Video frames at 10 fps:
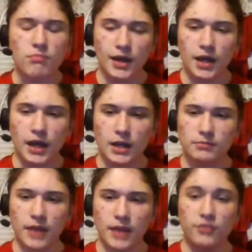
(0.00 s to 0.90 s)

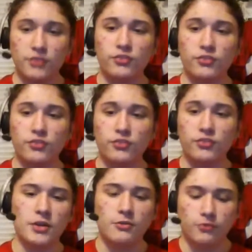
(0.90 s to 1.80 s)
and this is
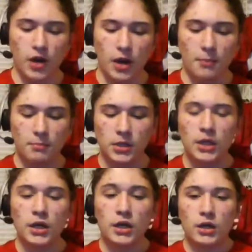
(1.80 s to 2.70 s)
coming from